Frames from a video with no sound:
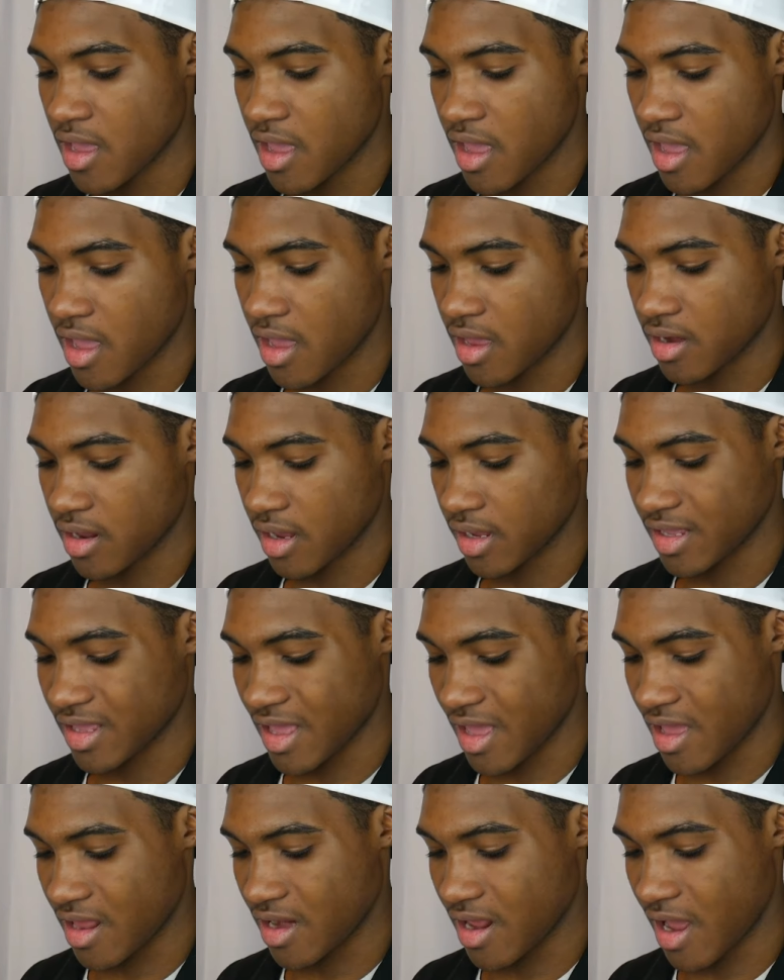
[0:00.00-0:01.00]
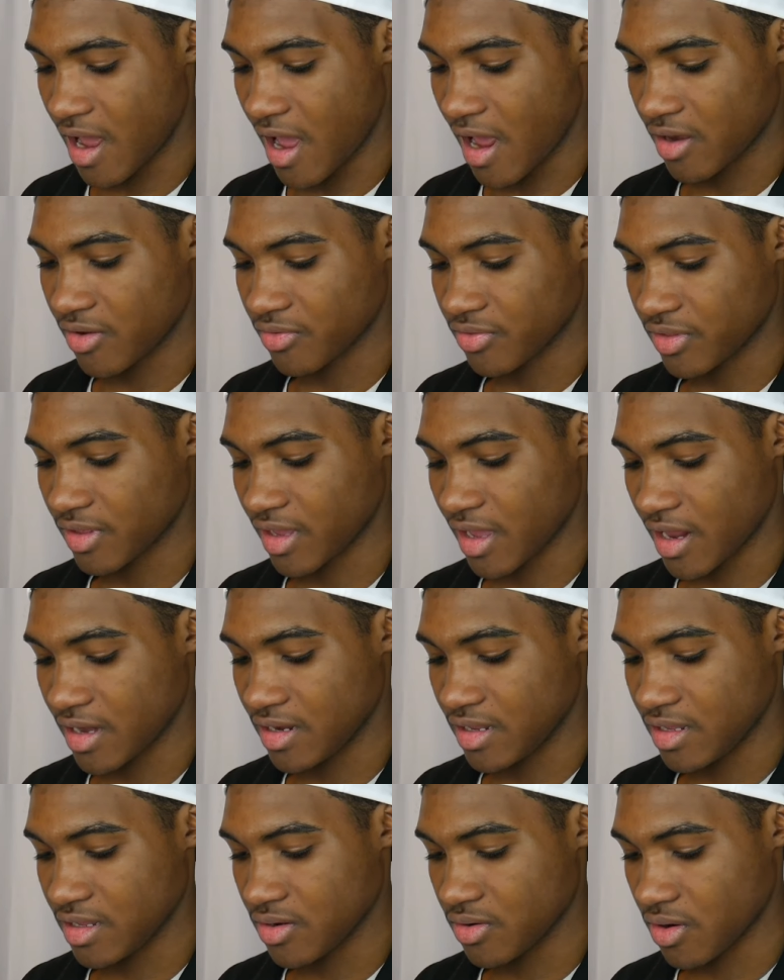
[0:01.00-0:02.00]
And again, I don't think I
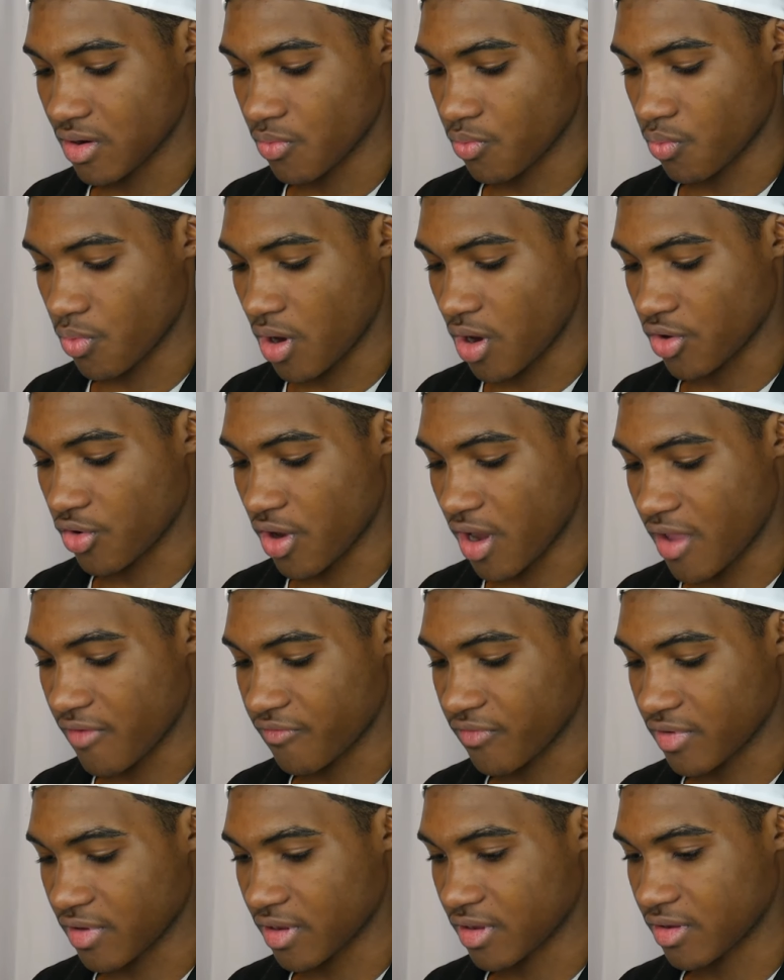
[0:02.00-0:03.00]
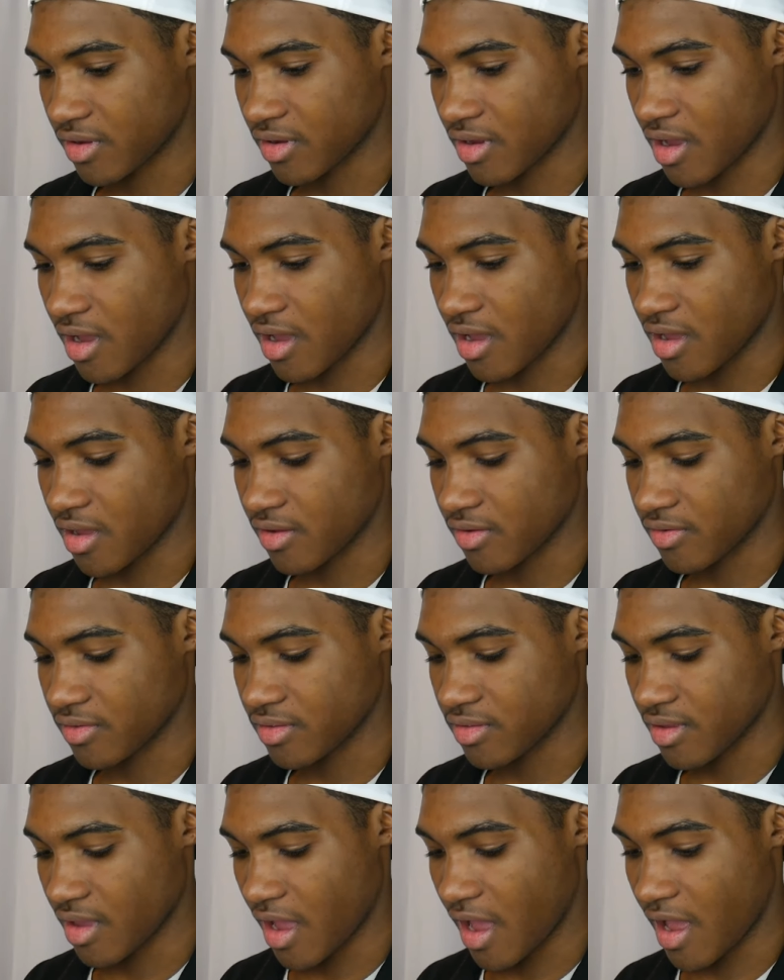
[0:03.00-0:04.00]
need a graphic
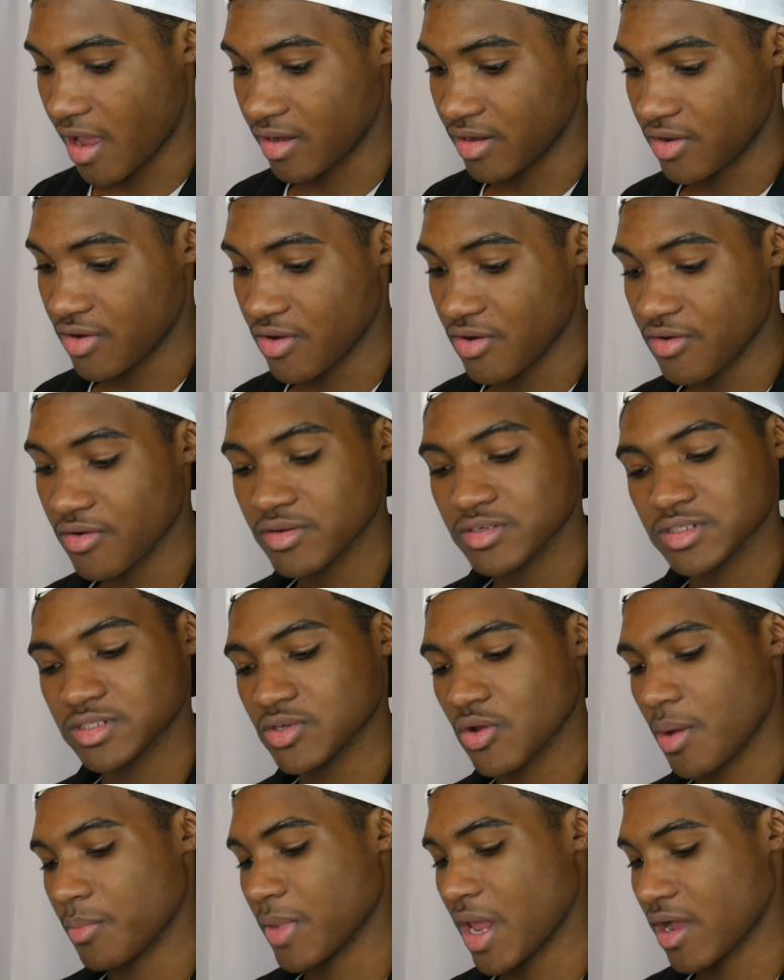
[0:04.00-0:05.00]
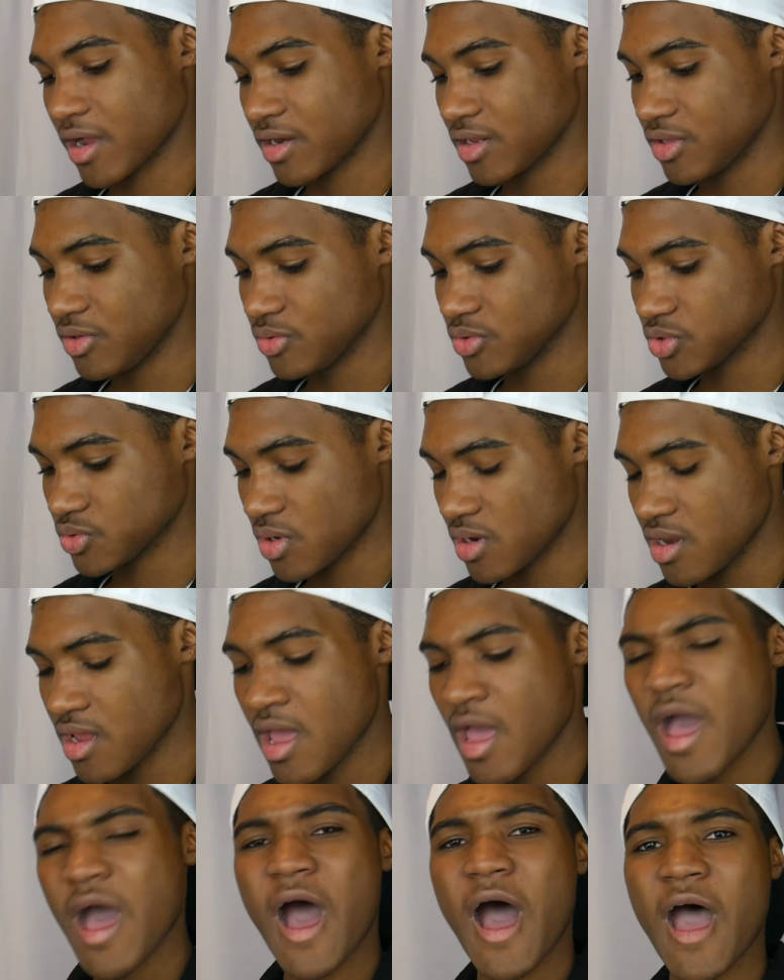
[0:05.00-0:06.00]
uh, on here, so I'm not going to use one.
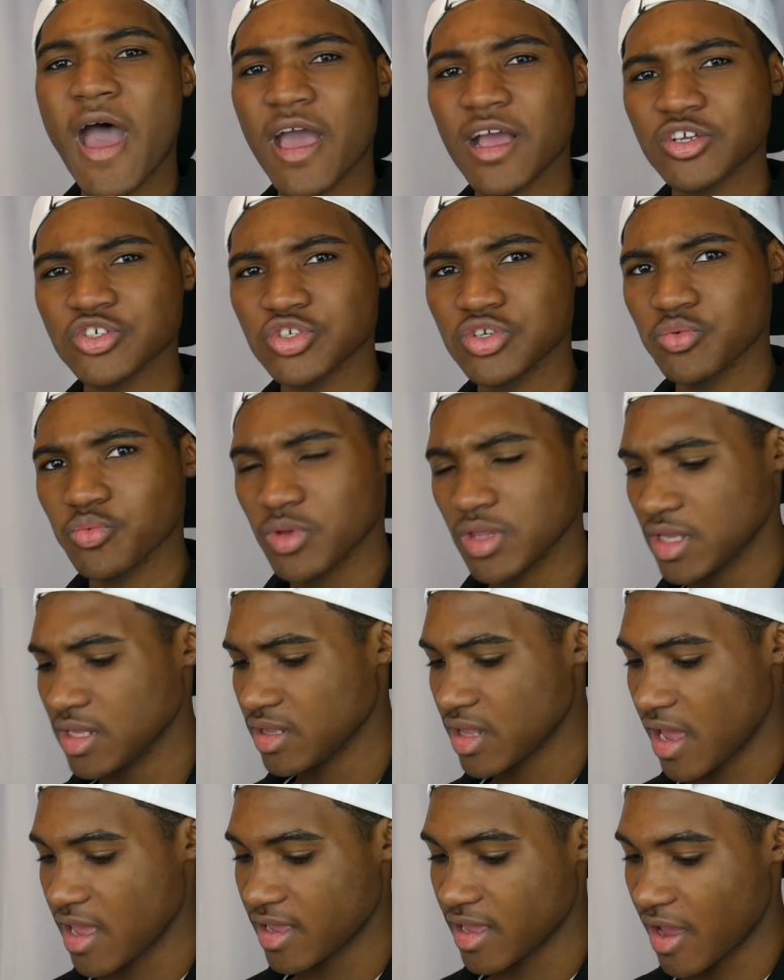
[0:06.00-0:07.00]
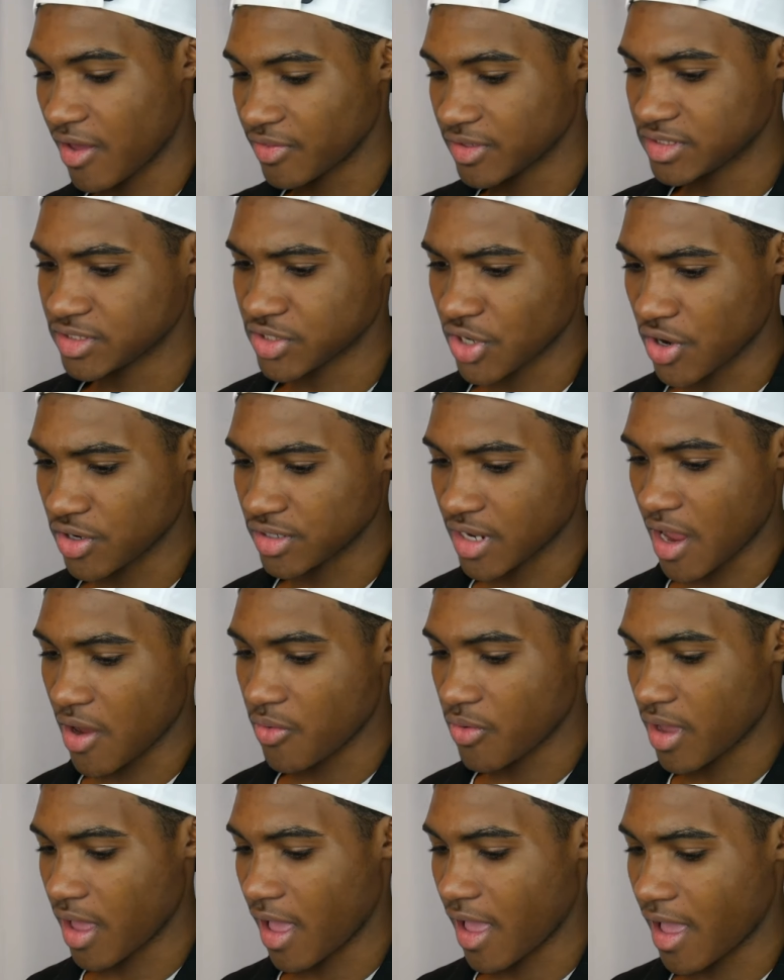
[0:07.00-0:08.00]
I actually really like how this turned
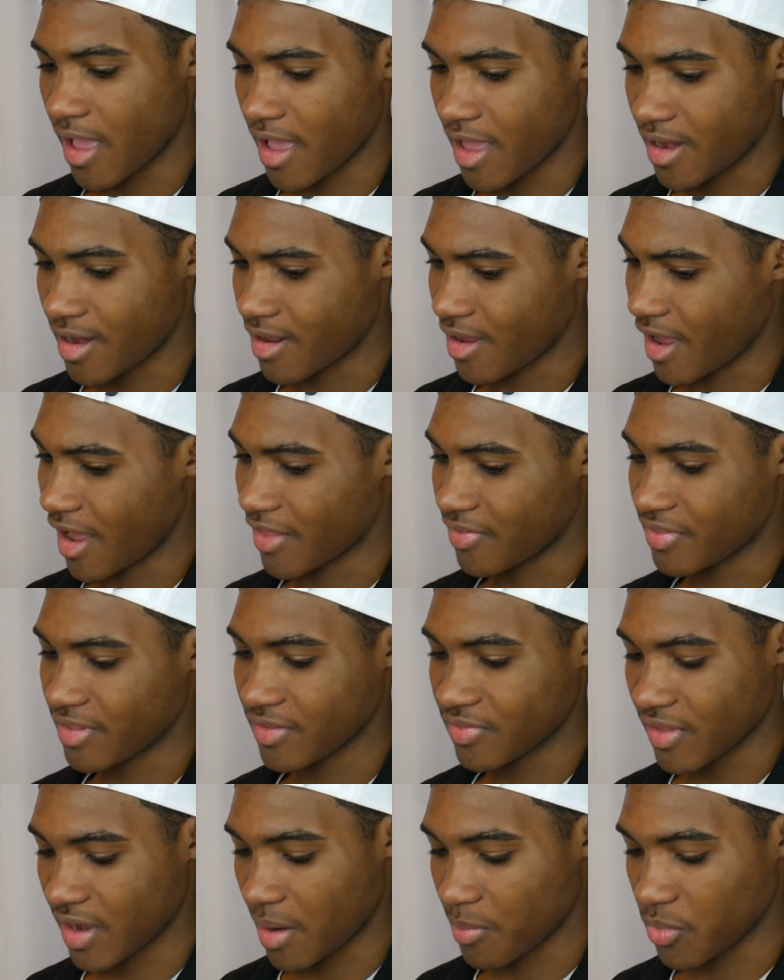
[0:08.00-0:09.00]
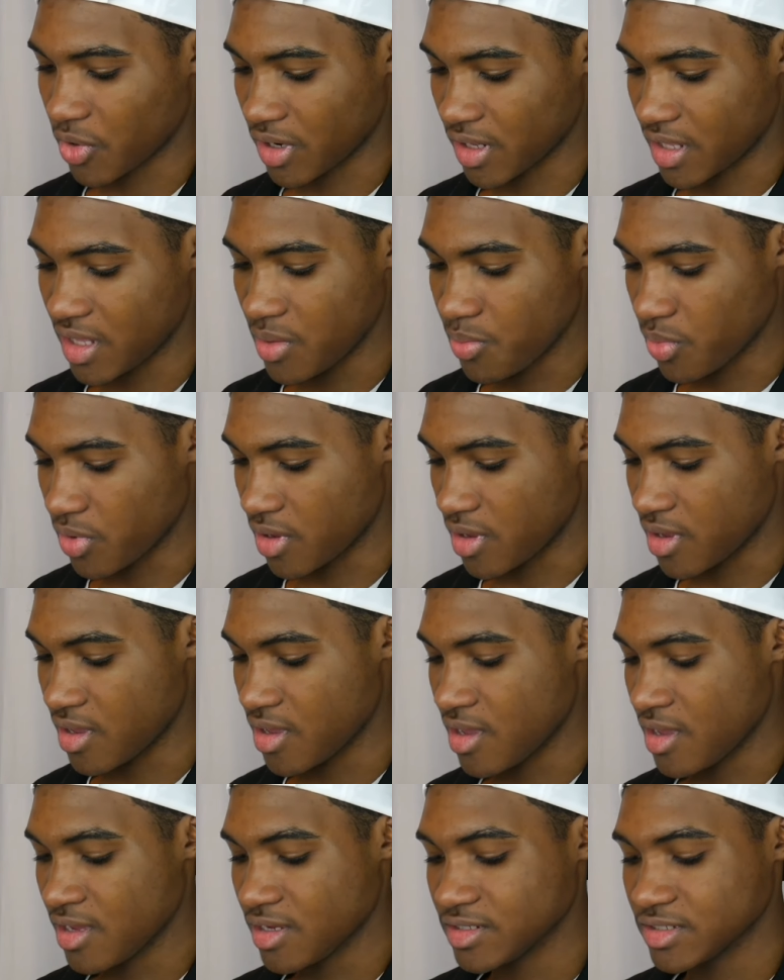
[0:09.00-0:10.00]
out, and I think that I'm going to keep
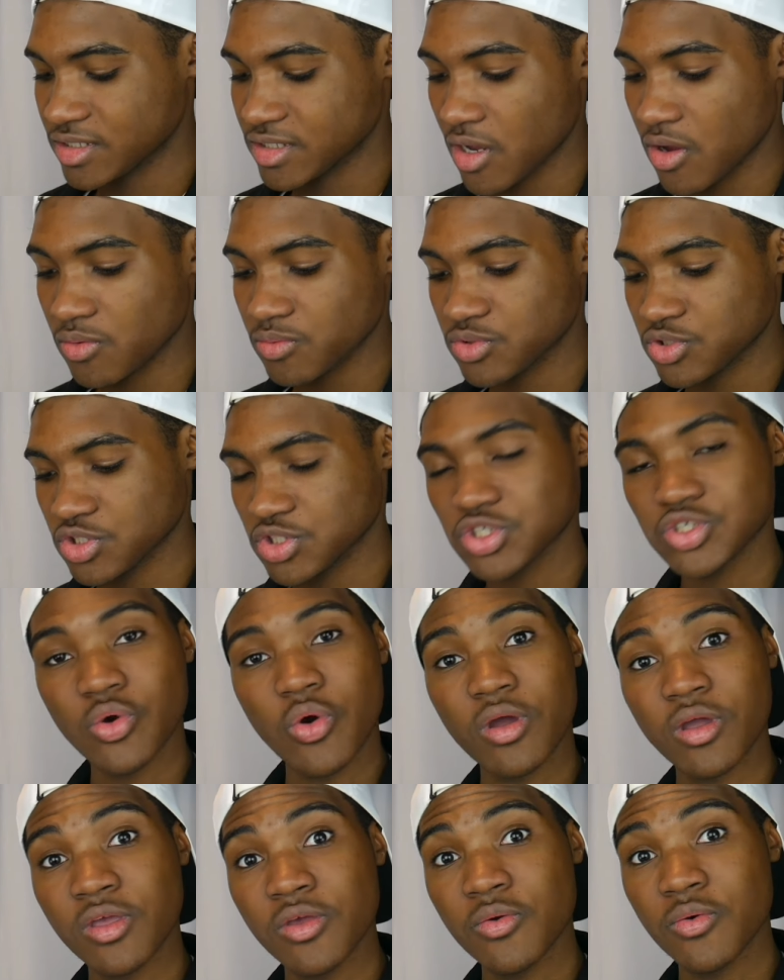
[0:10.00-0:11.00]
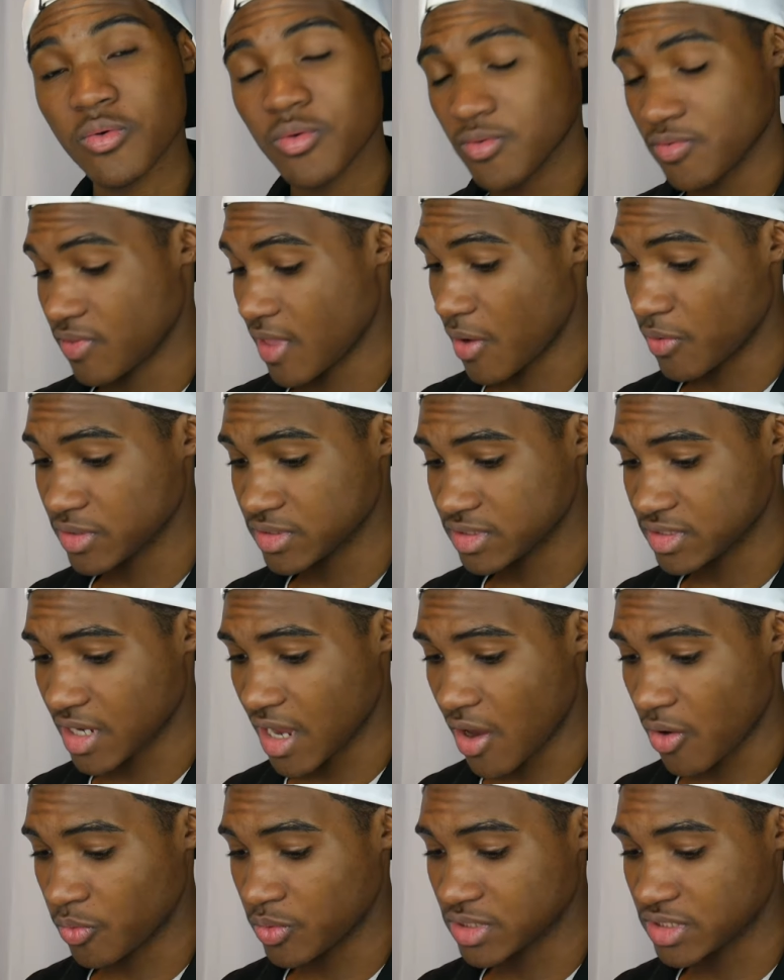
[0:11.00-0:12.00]
it. So, just showing you, that was
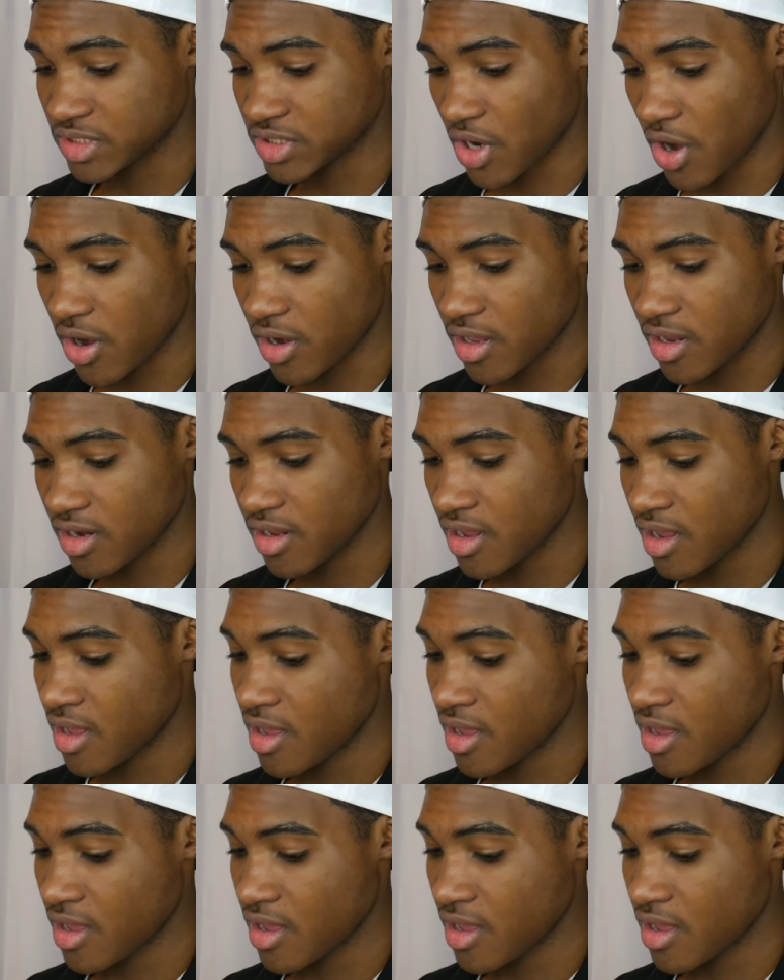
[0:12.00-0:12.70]
how we started.